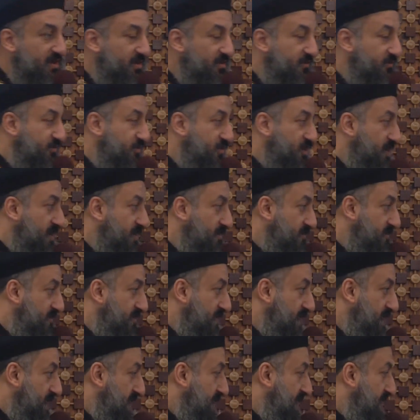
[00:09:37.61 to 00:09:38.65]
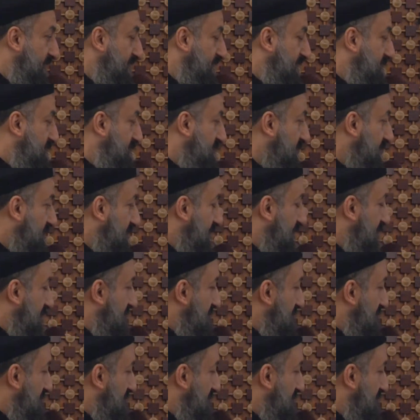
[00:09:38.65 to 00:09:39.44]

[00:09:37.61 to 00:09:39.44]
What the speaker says: from Hades, and